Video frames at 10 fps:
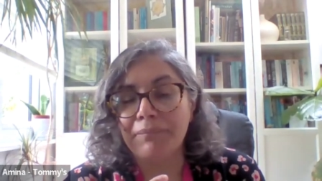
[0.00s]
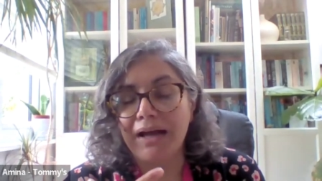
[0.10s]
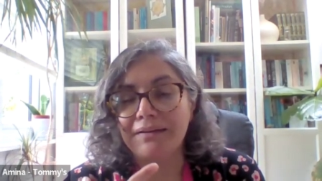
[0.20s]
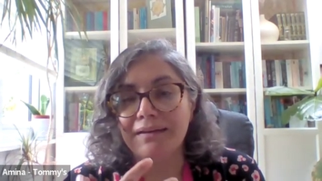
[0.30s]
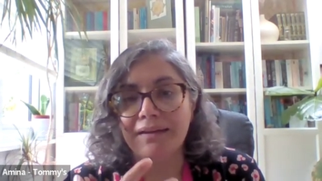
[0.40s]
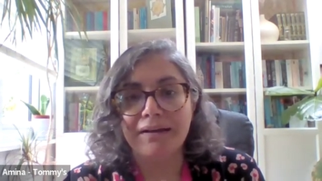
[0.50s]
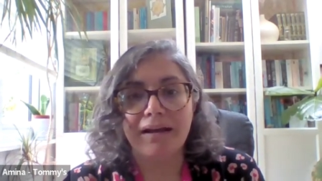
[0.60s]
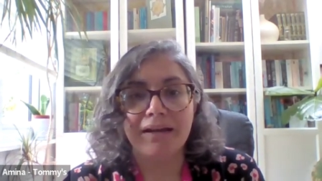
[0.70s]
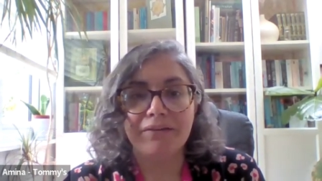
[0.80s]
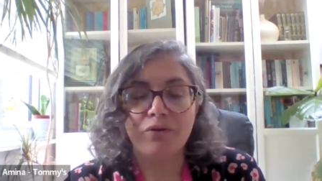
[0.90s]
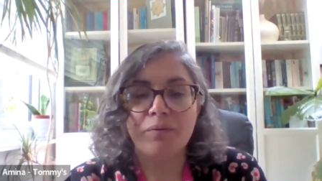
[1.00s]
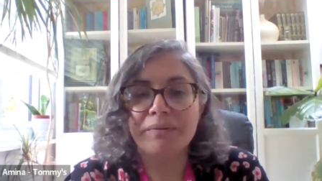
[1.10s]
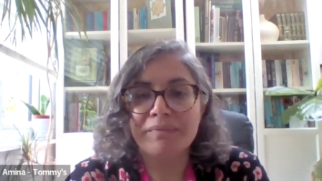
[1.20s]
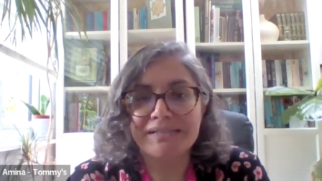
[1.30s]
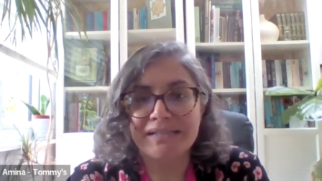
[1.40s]
Another kind of
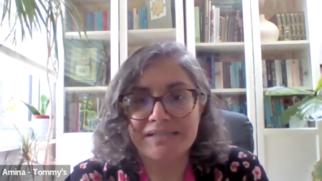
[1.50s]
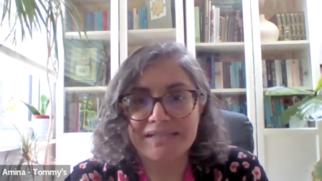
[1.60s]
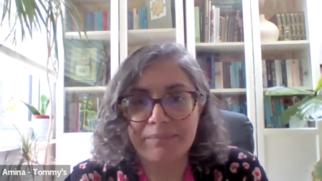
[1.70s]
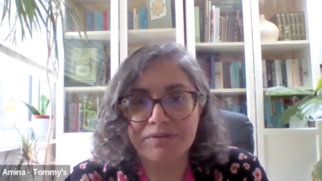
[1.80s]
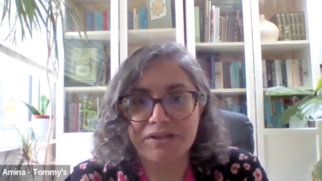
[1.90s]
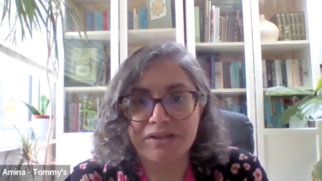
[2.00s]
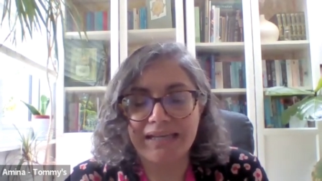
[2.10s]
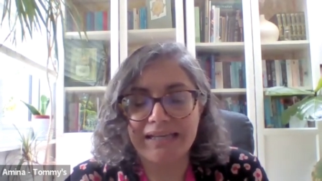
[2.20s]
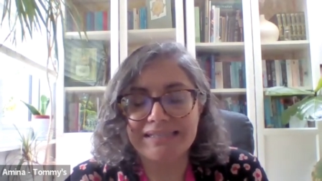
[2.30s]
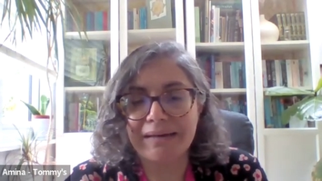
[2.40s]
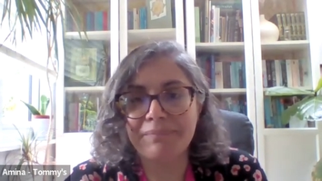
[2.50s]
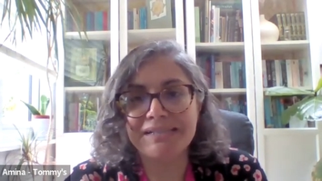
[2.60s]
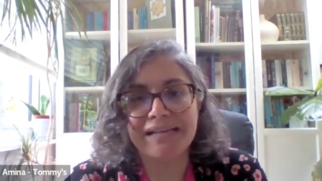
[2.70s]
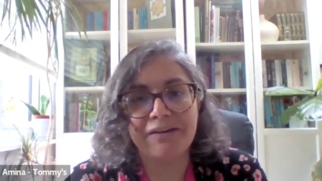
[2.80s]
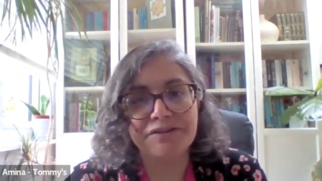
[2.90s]
common misconception is that
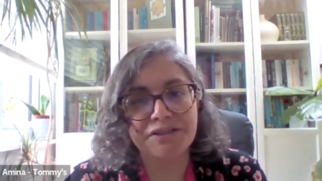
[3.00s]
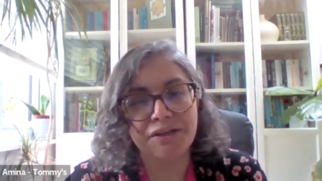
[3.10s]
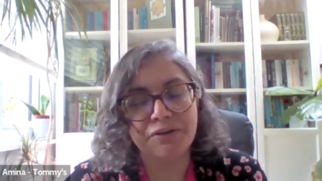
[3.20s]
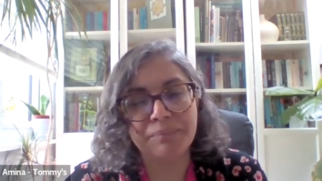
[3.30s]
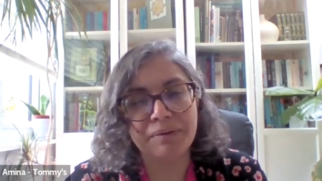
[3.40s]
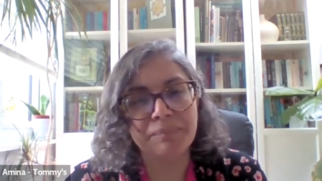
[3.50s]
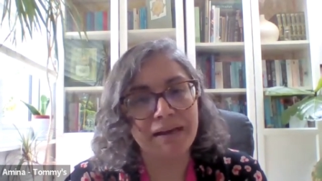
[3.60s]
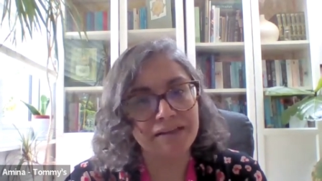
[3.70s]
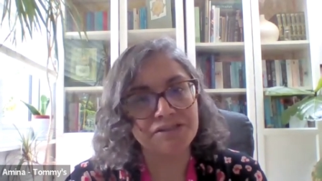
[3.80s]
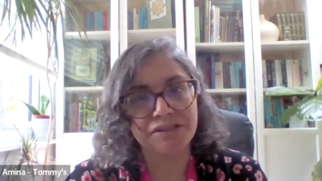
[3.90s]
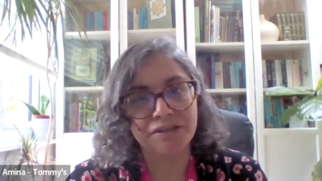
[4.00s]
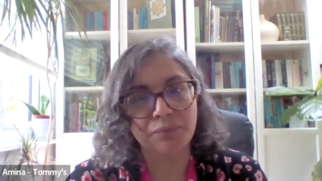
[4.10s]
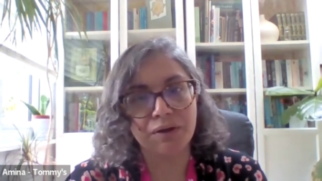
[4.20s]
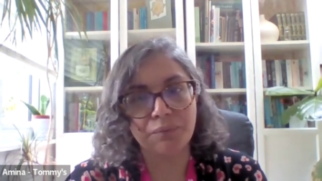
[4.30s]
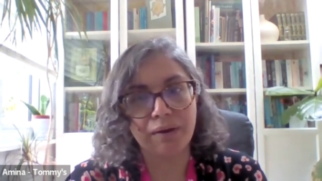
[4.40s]
miscarriage can only be managed in
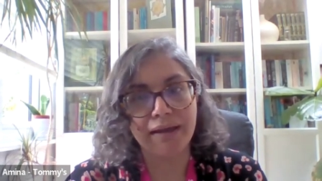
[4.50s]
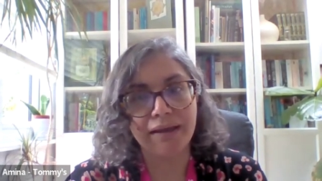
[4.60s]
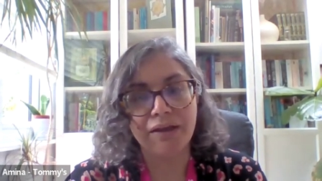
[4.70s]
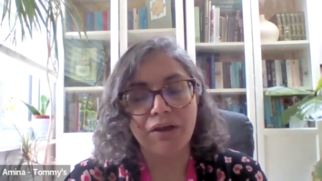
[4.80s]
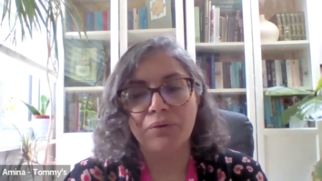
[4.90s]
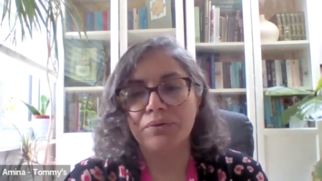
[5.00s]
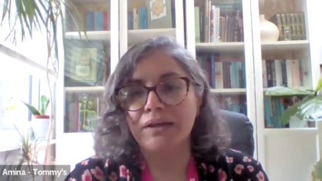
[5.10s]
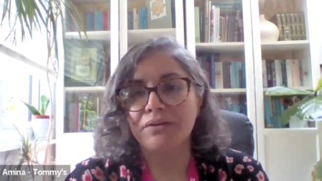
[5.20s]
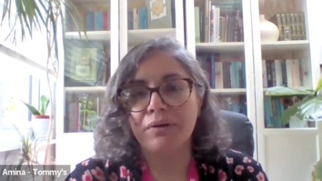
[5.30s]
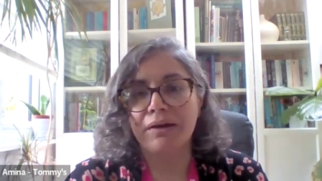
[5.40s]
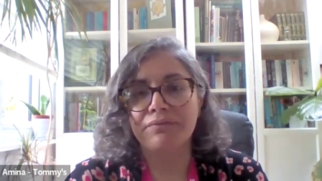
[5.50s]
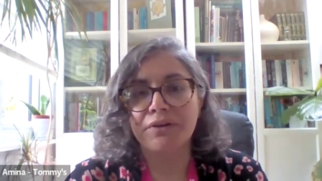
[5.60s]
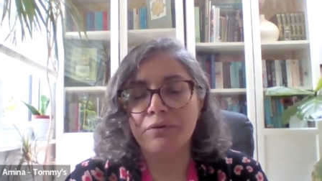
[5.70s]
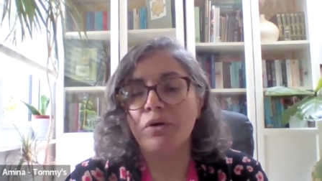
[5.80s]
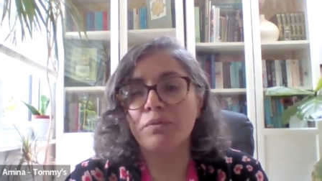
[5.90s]
one way, or that you have
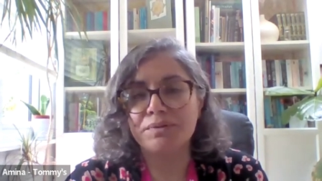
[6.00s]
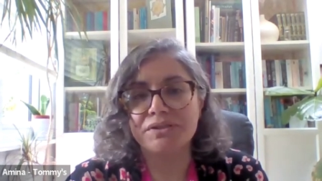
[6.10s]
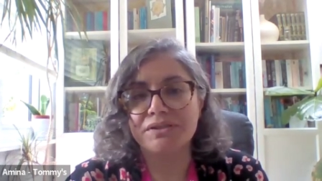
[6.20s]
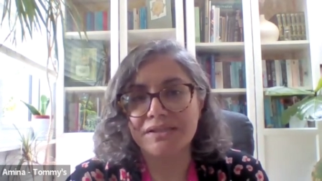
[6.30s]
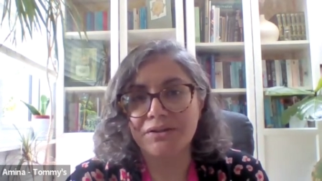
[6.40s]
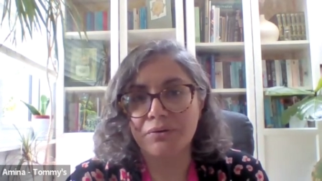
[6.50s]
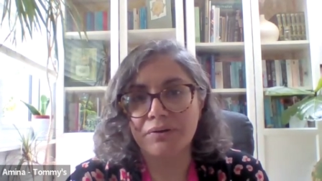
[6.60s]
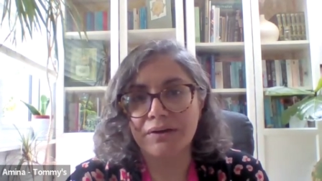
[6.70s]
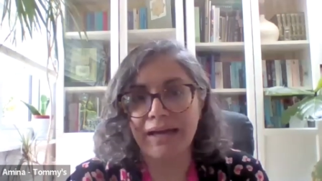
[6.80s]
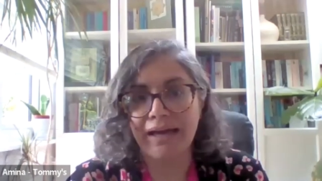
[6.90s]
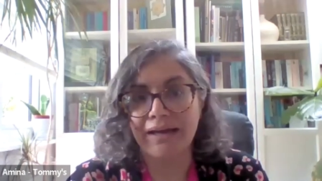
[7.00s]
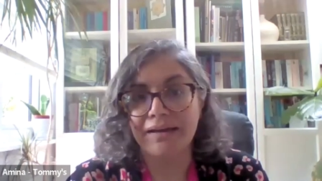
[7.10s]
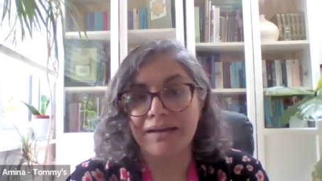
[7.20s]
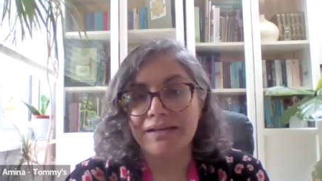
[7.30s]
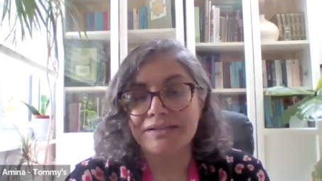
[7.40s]
no options in your care.
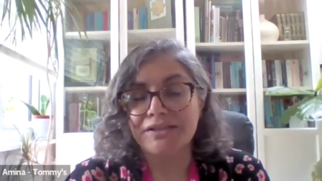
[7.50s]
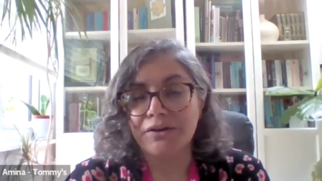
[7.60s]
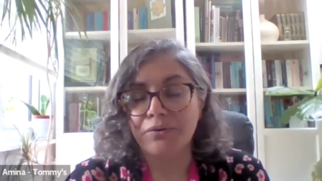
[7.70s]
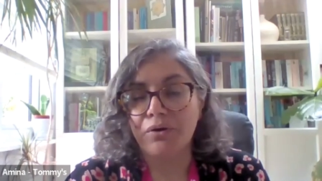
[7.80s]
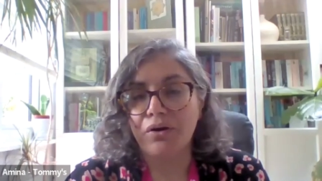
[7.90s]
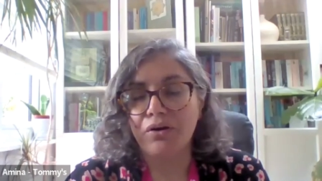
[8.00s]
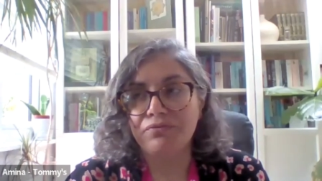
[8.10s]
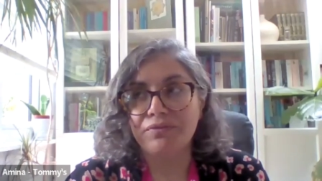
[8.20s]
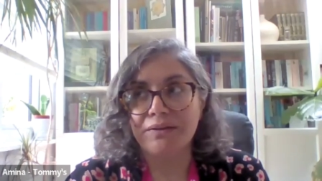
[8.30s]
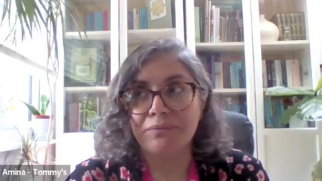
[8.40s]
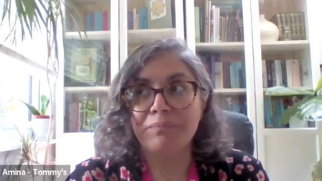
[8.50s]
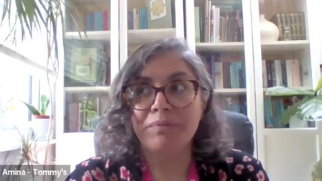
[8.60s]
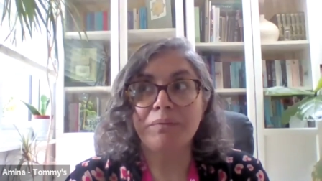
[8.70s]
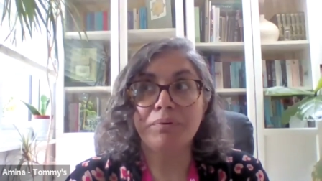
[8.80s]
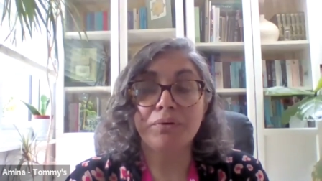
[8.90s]
So often when
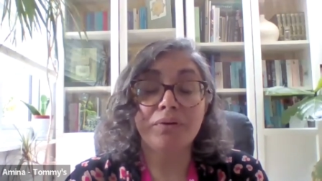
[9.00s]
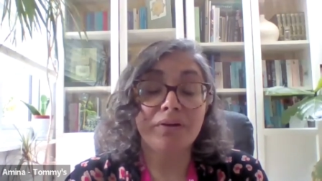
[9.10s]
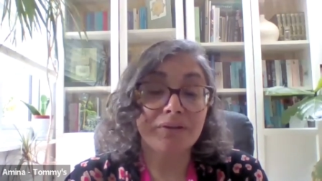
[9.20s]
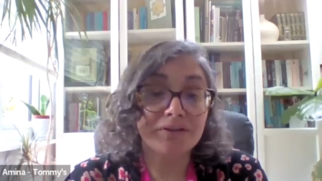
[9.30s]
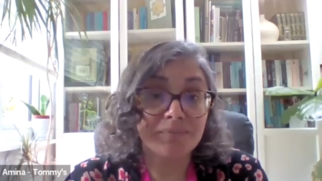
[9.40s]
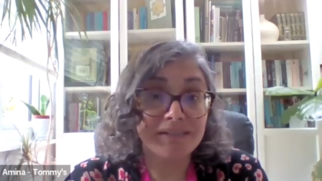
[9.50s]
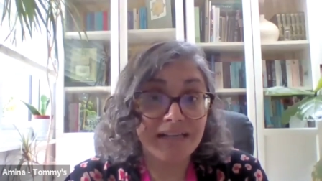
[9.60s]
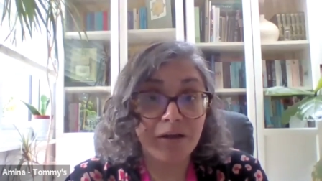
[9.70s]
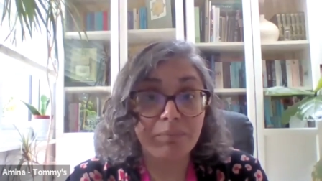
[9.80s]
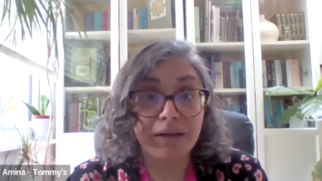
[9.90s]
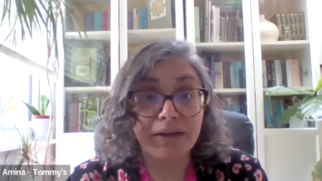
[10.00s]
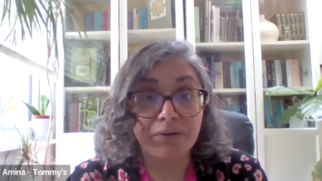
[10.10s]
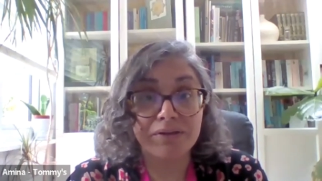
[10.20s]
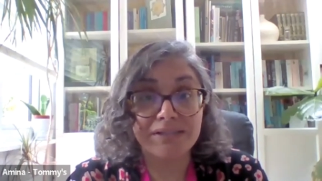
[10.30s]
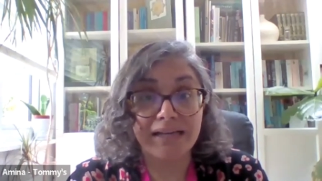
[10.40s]
people on the Tommy's helpline
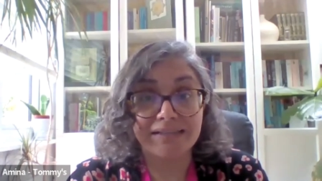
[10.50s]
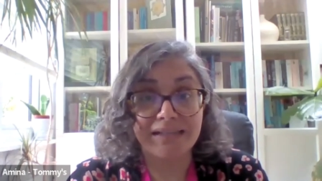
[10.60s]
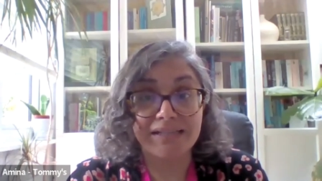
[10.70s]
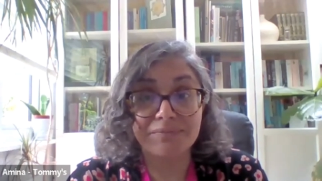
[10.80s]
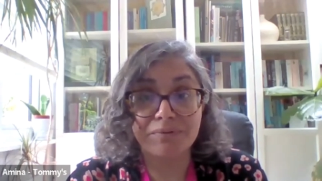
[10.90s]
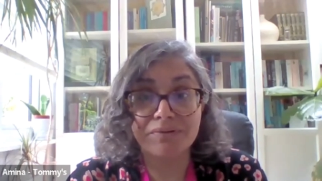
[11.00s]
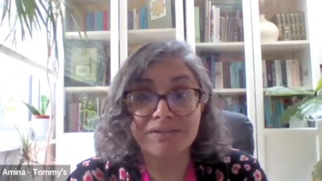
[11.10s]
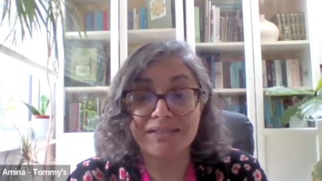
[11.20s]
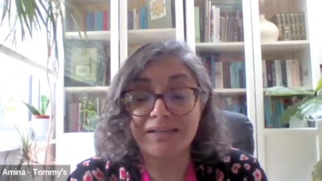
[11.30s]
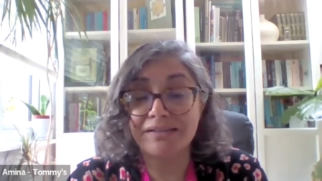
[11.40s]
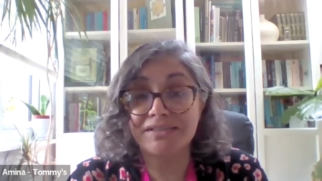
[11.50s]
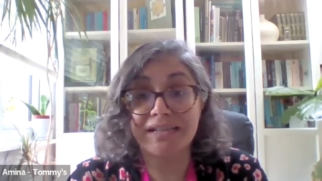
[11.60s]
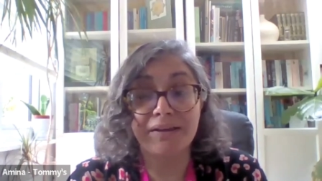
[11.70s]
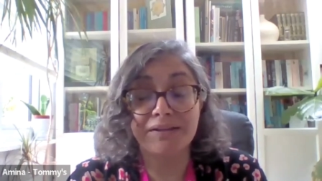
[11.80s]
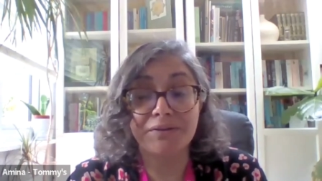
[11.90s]
contact us, will
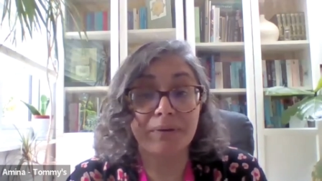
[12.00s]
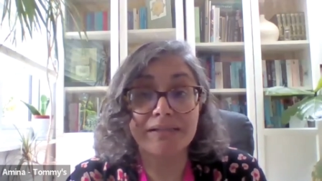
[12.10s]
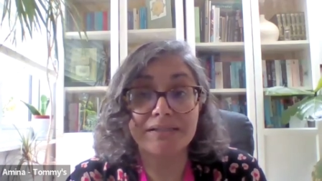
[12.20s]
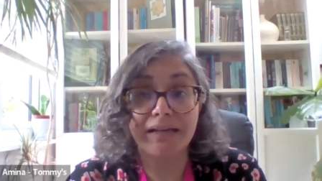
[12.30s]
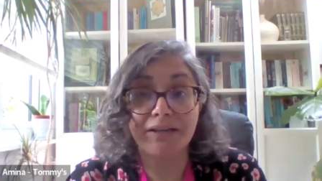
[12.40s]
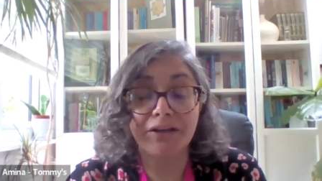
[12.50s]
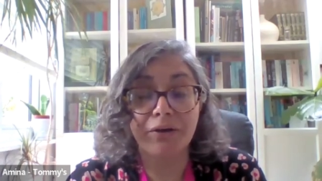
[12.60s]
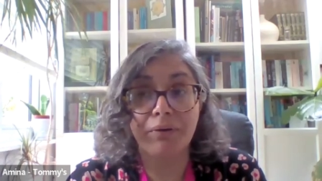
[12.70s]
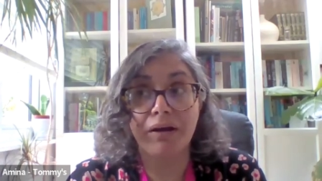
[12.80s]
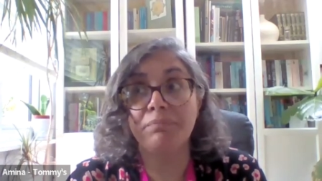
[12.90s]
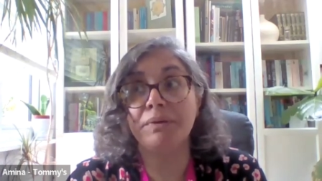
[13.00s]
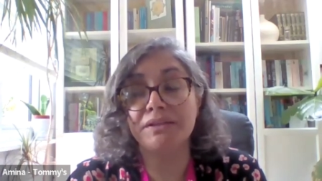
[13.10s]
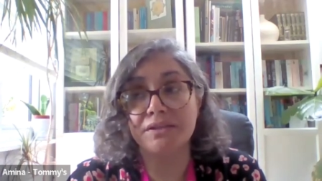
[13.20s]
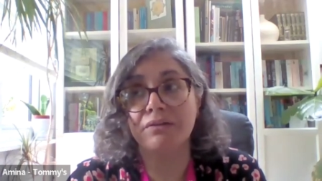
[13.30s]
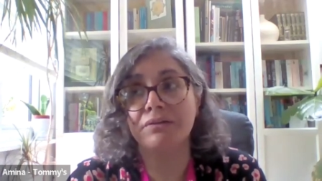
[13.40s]
say to us that, I've been
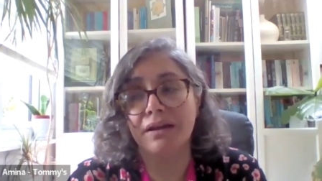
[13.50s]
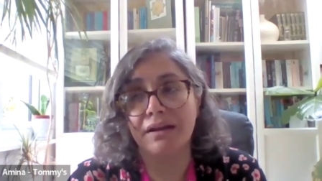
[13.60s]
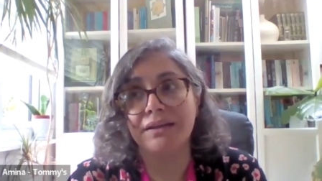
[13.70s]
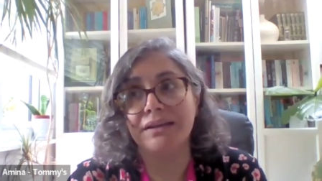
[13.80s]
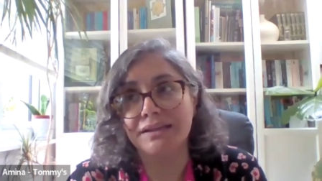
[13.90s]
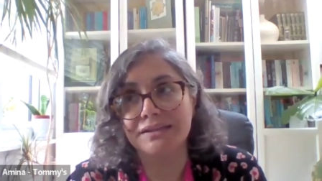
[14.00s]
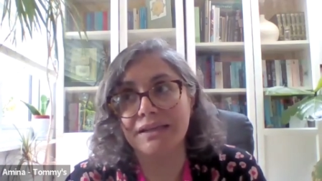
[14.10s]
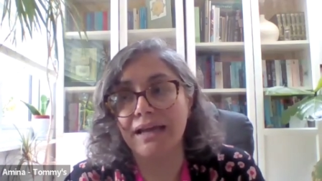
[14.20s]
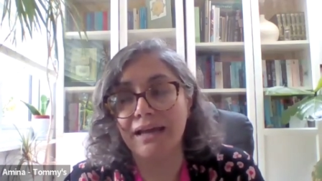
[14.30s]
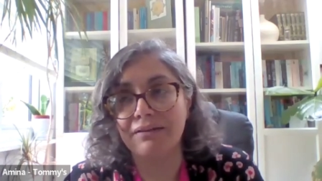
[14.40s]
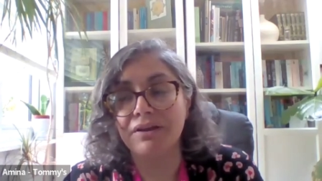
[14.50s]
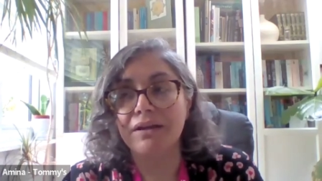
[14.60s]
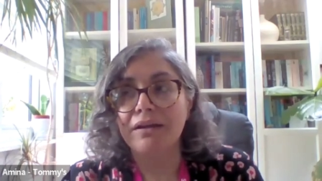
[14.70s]
told that I need to have,